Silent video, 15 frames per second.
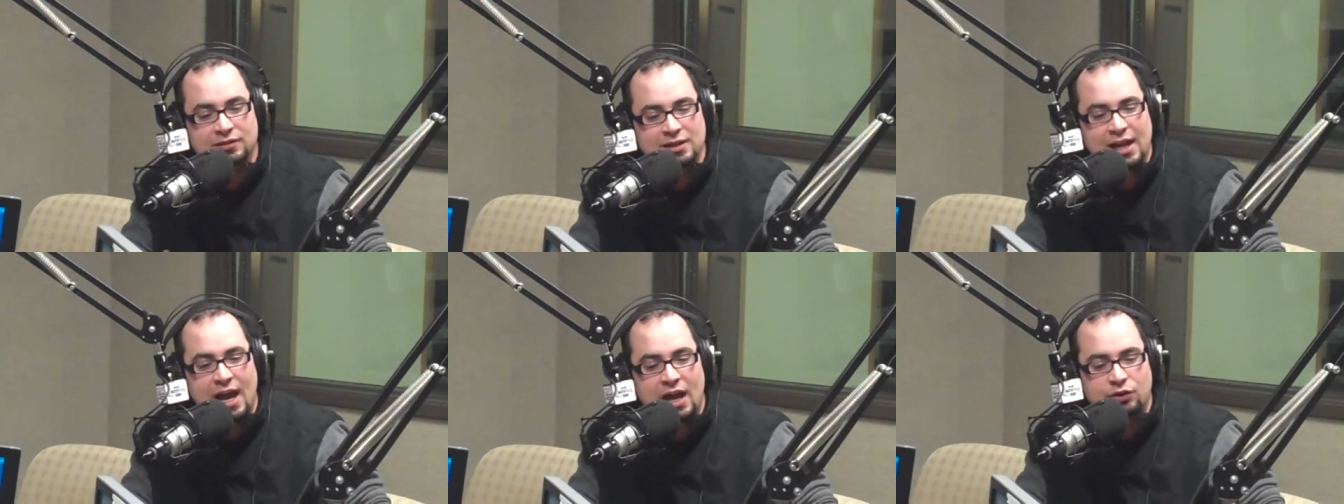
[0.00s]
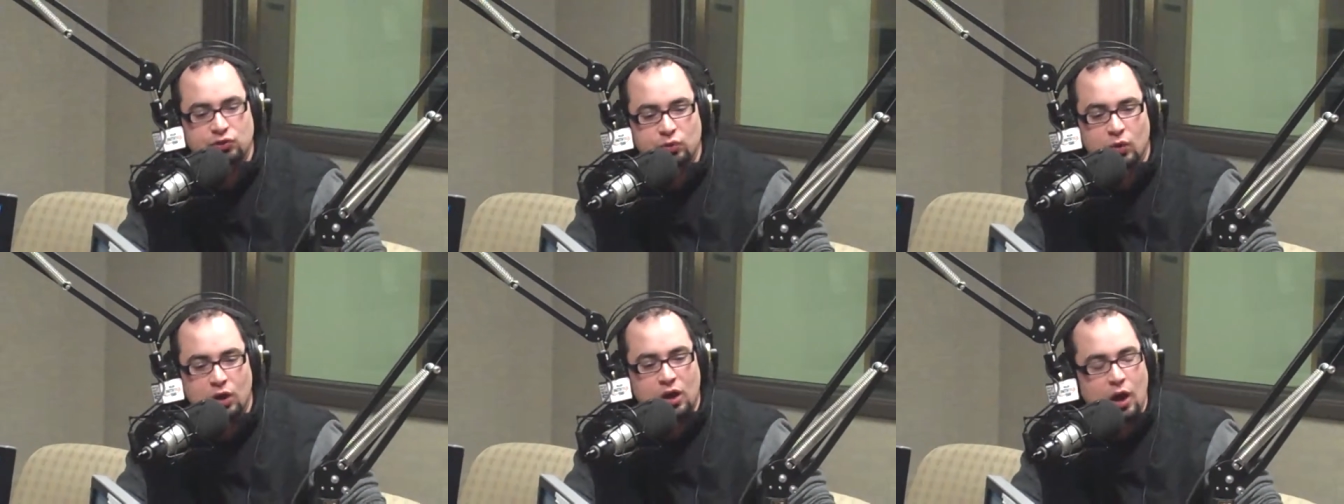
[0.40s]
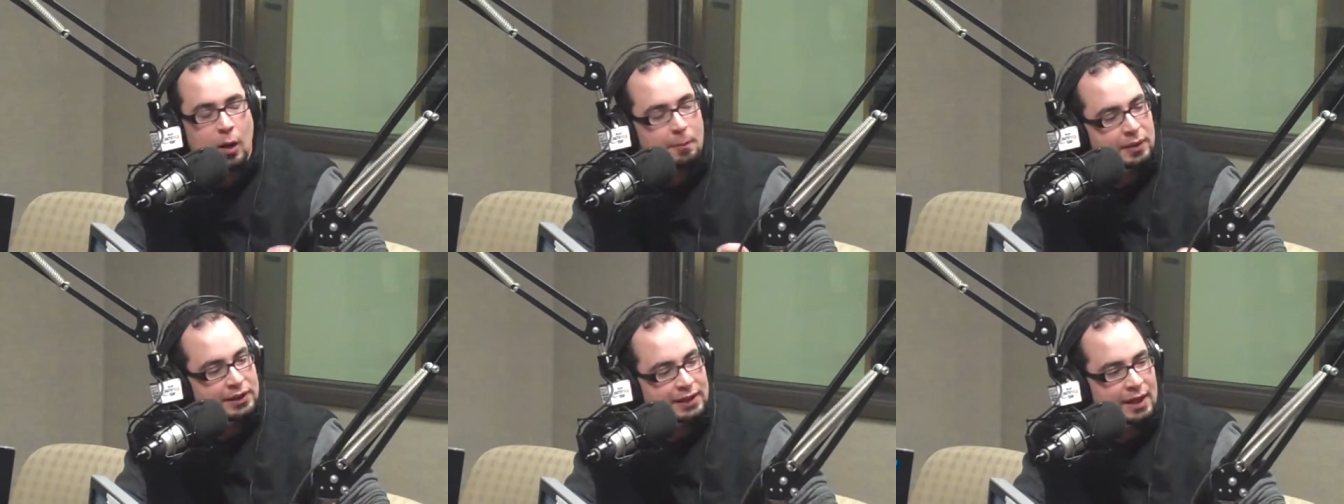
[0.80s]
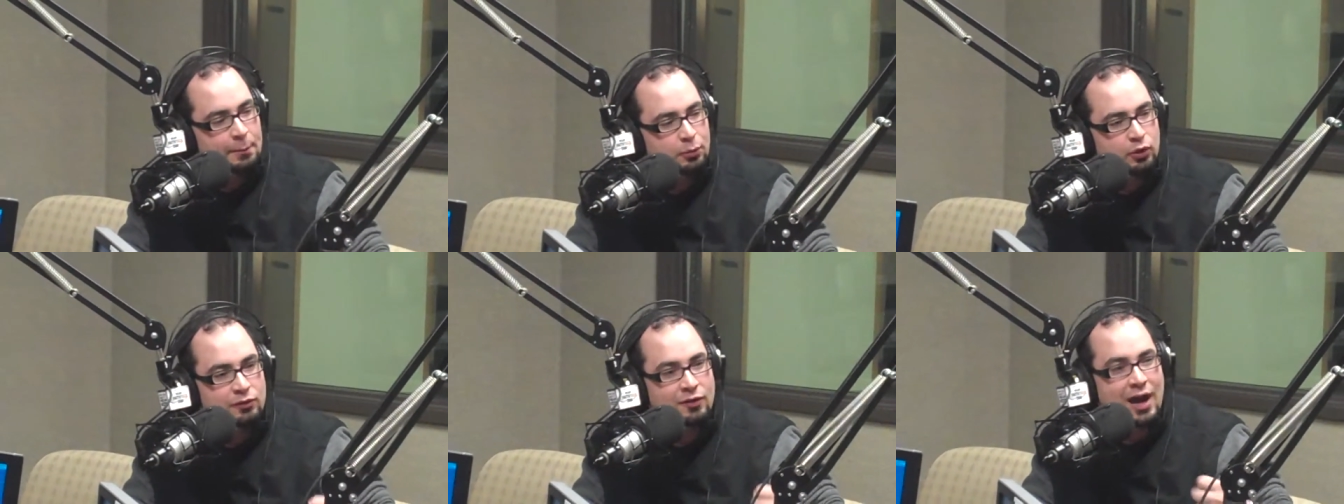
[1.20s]
the actual company that
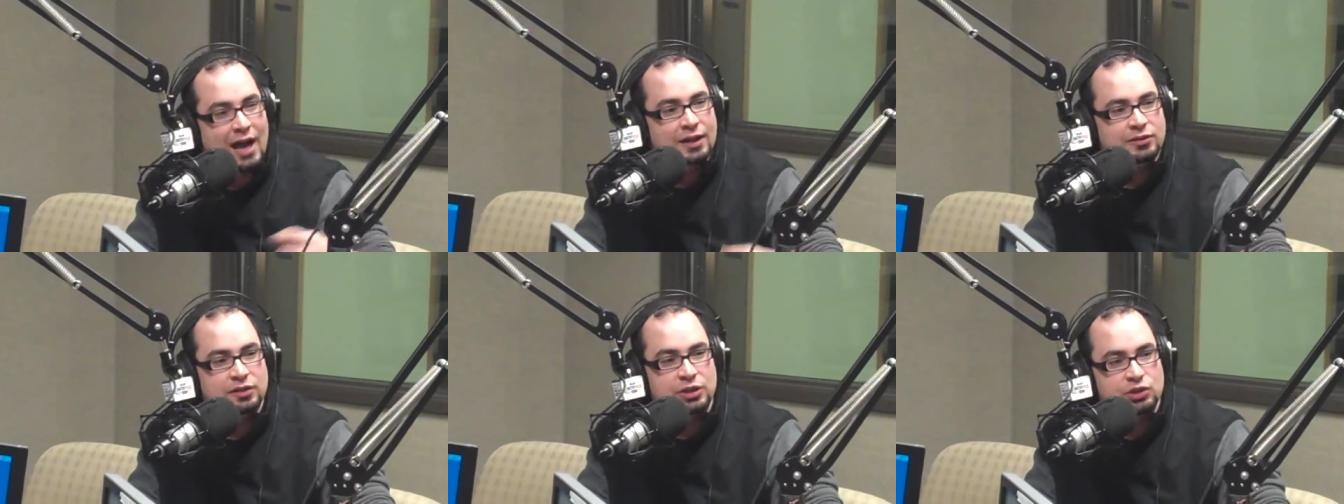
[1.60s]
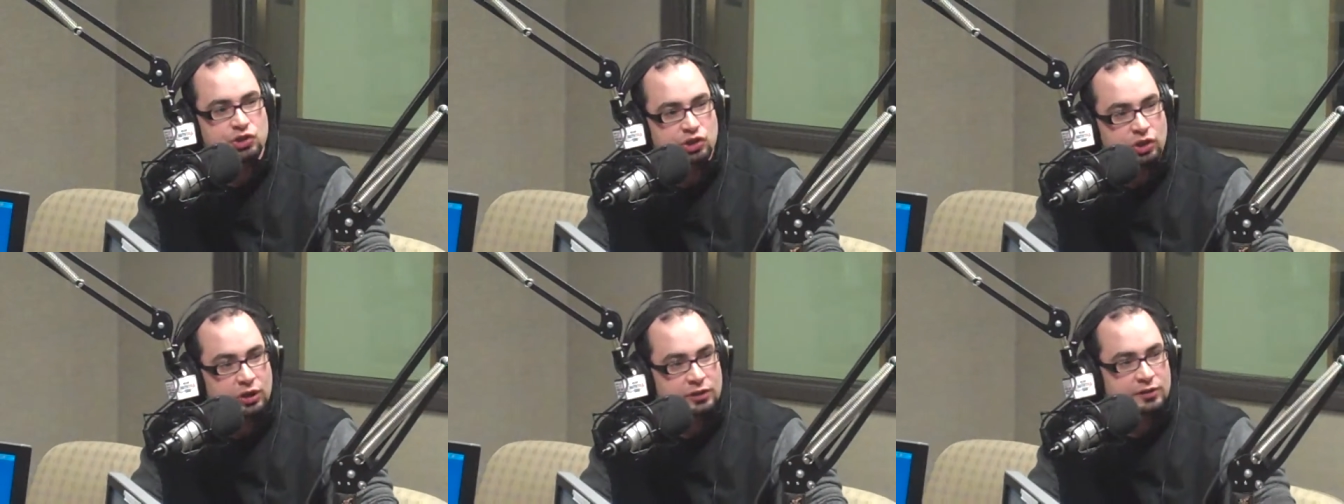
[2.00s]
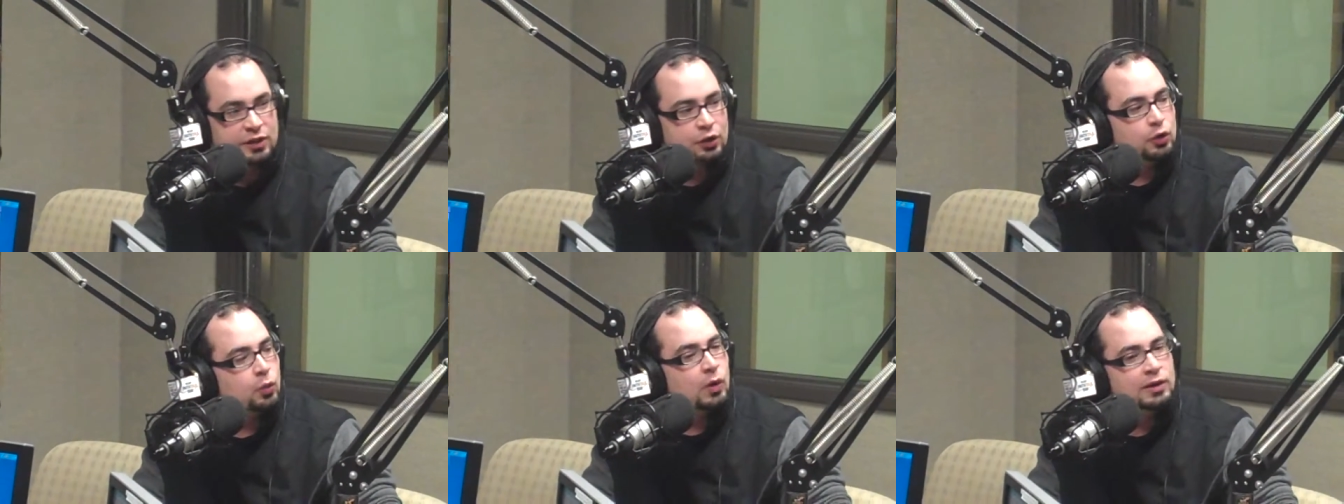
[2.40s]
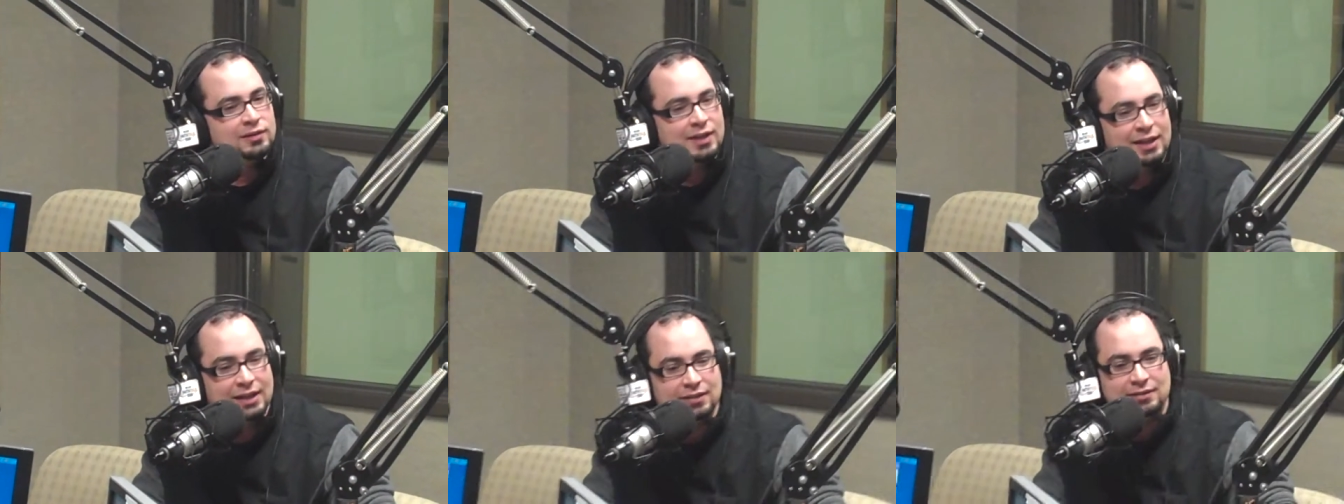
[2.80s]
provides the insurance. They're the ones
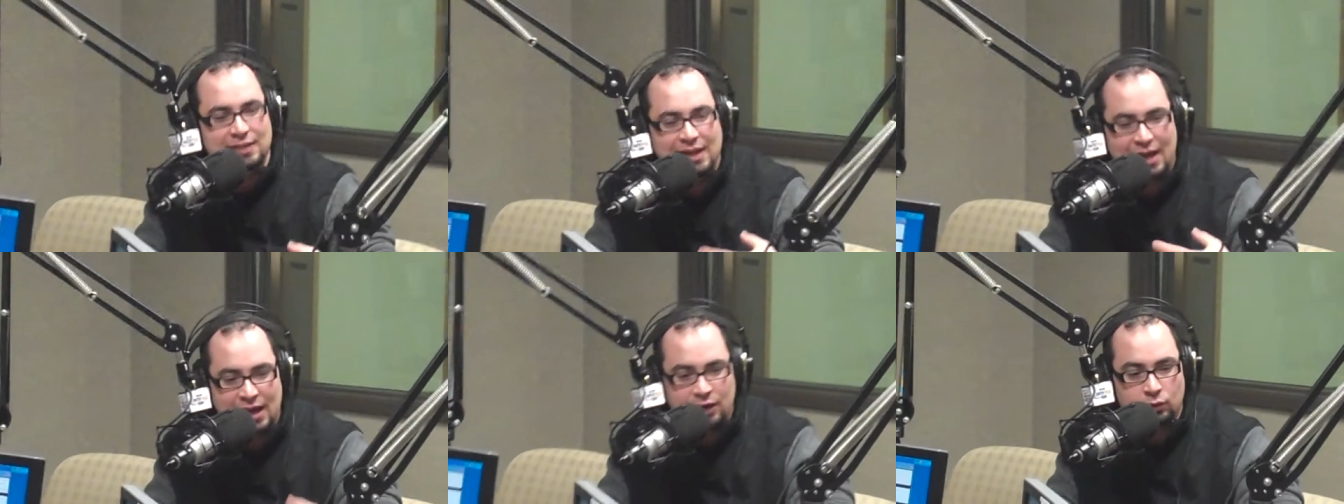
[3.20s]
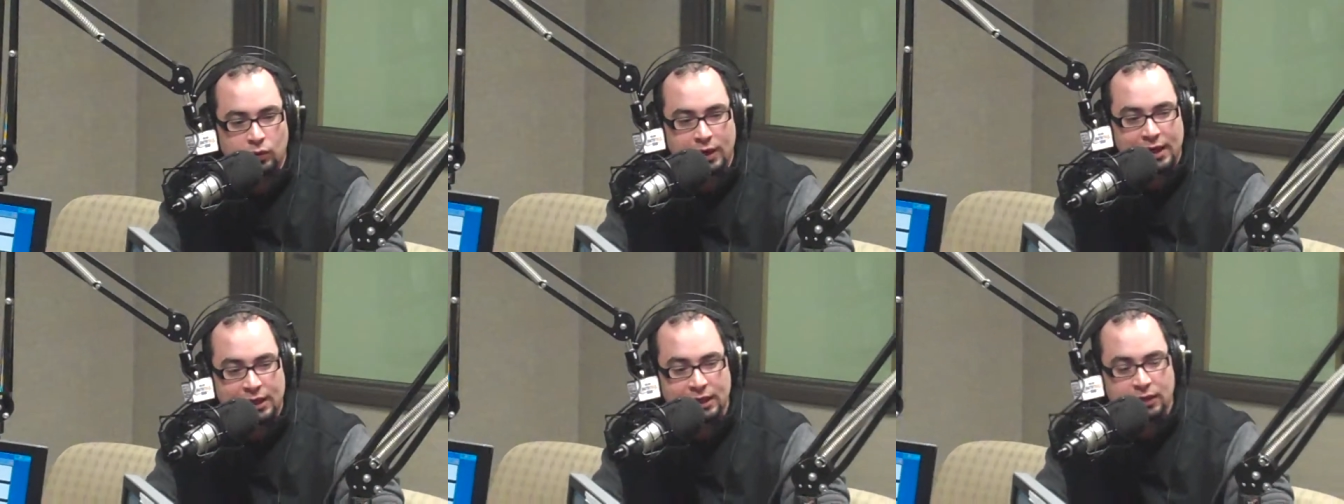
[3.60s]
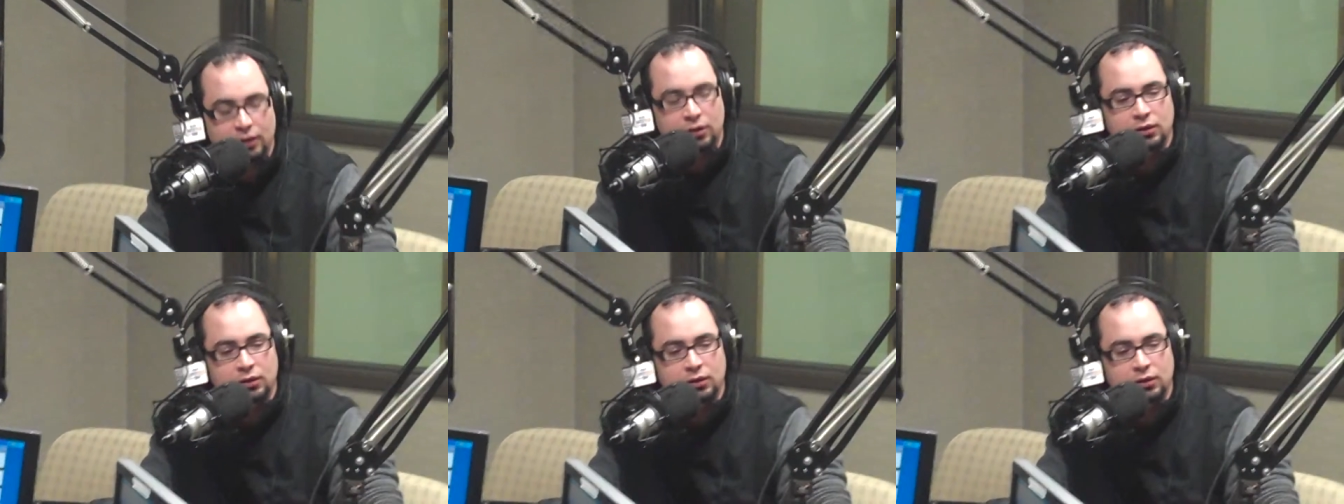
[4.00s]
that gets the A rating.